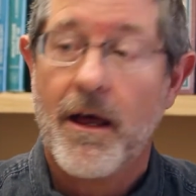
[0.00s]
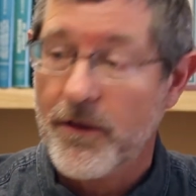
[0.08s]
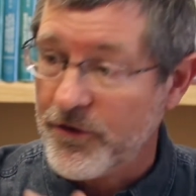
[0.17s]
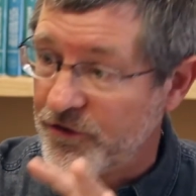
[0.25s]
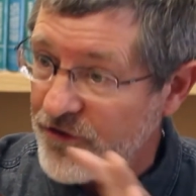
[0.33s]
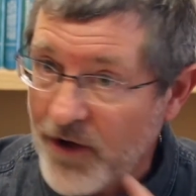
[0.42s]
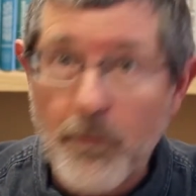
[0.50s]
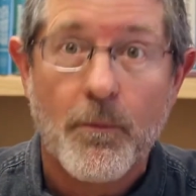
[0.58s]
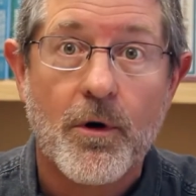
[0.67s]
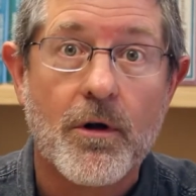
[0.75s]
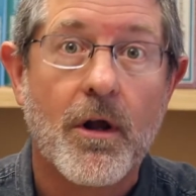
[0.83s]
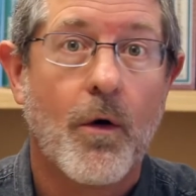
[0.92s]
The
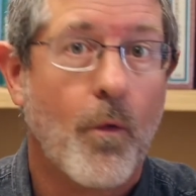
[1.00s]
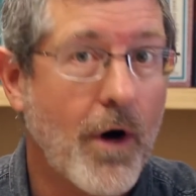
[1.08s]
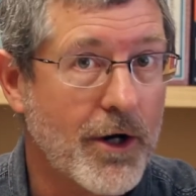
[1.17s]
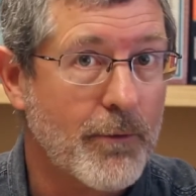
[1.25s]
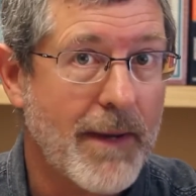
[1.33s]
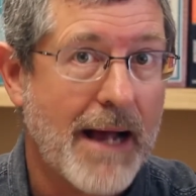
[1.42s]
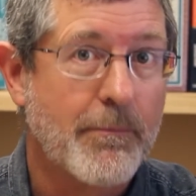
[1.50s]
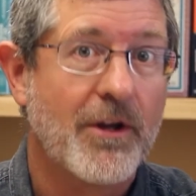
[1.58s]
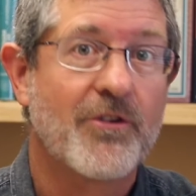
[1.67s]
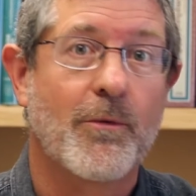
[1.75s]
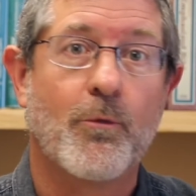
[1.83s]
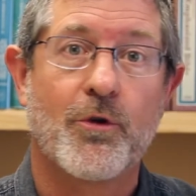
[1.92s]
symbol, water
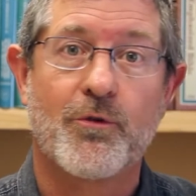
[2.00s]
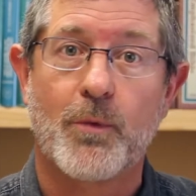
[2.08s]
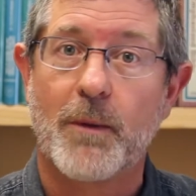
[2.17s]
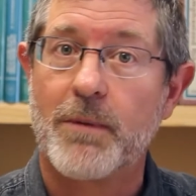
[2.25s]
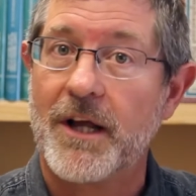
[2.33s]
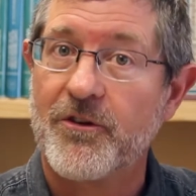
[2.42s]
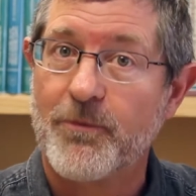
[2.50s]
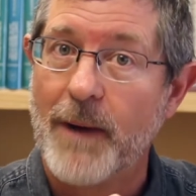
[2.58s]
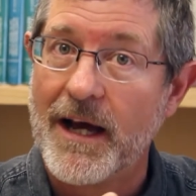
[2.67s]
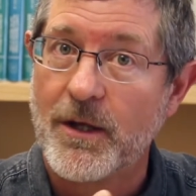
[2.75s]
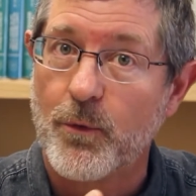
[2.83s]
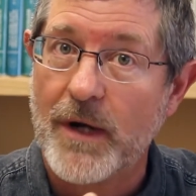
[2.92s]
baptism, was replaced
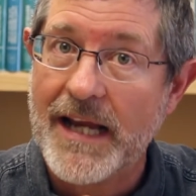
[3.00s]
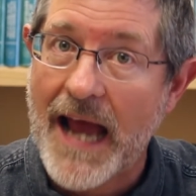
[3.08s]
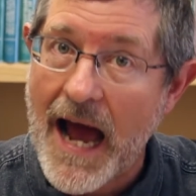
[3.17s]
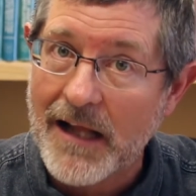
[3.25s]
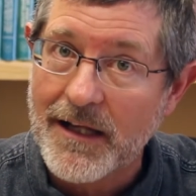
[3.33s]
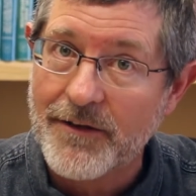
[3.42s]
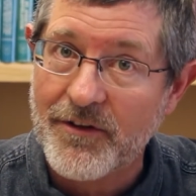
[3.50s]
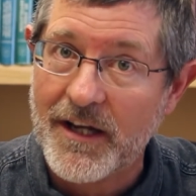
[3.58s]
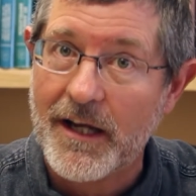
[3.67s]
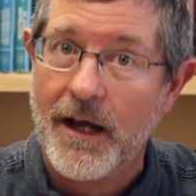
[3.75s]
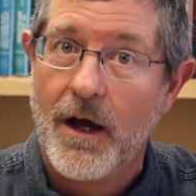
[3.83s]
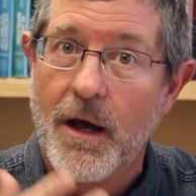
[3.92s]
by the
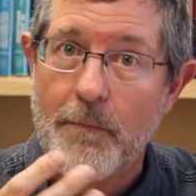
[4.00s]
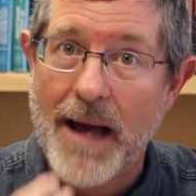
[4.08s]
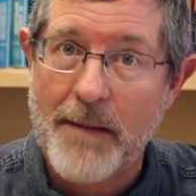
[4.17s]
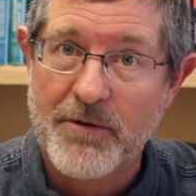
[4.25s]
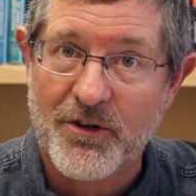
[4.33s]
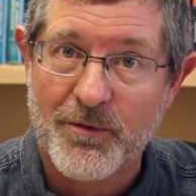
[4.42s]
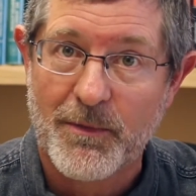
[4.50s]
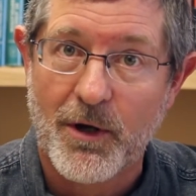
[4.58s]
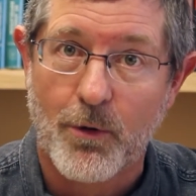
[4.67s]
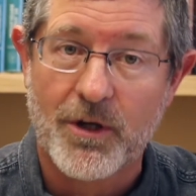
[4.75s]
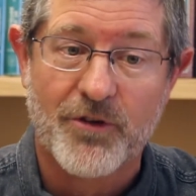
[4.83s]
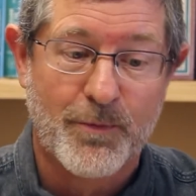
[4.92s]
reality, baptism in
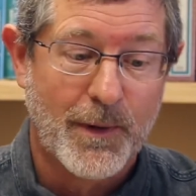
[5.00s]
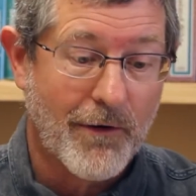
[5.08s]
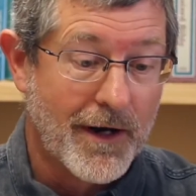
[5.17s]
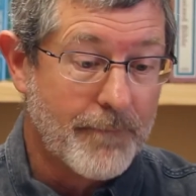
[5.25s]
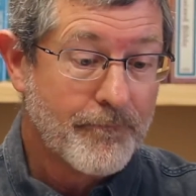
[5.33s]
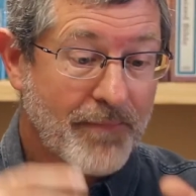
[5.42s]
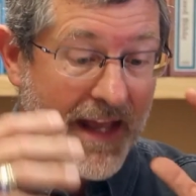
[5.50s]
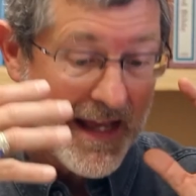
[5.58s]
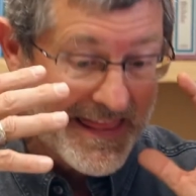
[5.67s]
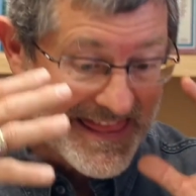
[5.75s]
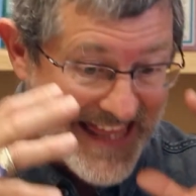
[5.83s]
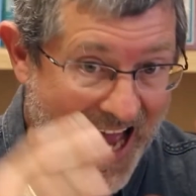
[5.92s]
Holy Spirit.
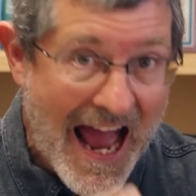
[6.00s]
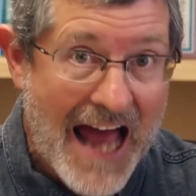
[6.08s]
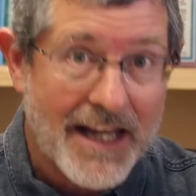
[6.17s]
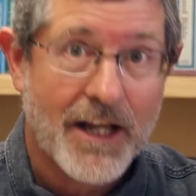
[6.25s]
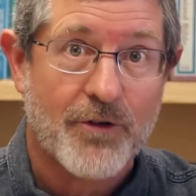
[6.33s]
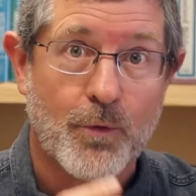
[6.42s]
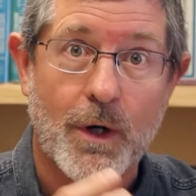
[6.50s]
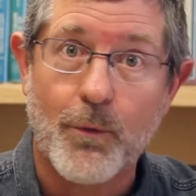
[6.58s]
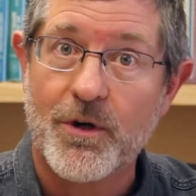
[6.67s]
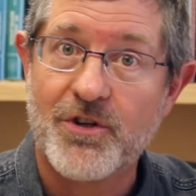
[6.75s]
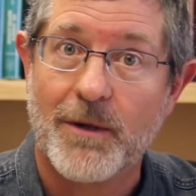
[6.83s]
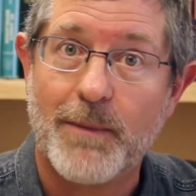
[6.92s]
And that is where
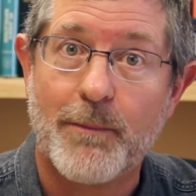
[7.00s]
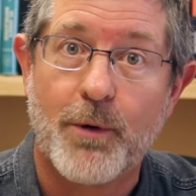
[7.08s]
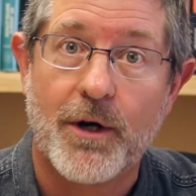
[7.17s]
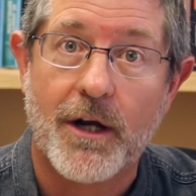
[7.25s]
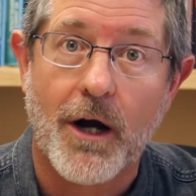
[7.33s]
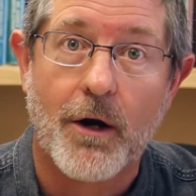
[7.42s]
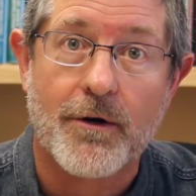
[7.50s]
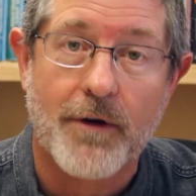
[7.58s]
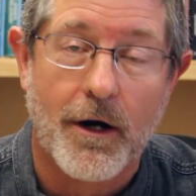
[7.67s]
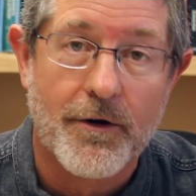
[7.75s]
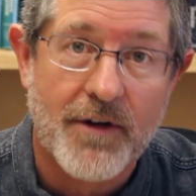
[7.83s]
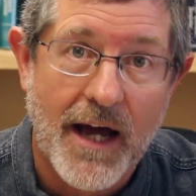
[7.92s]
we should be putting
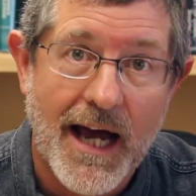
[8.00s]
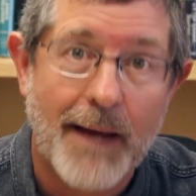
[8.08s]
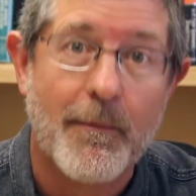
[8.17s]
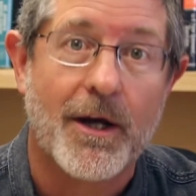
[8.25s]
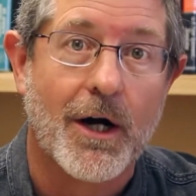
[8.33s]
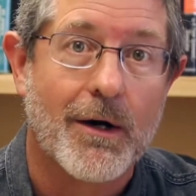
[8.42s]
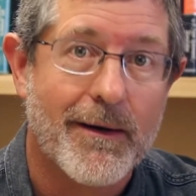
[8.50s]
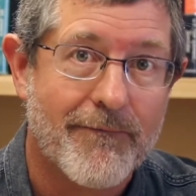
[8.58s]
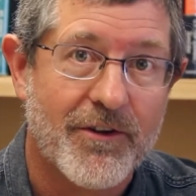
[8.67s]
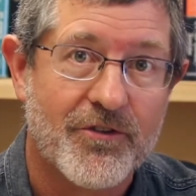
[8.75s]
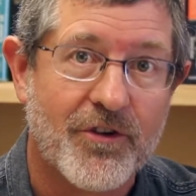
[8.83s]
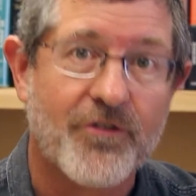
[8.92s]
our time and our
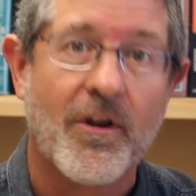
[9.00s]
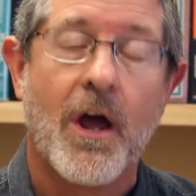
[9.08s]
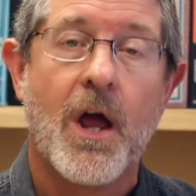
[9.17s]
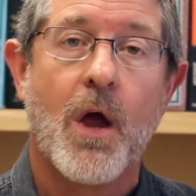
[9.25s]
emphasis.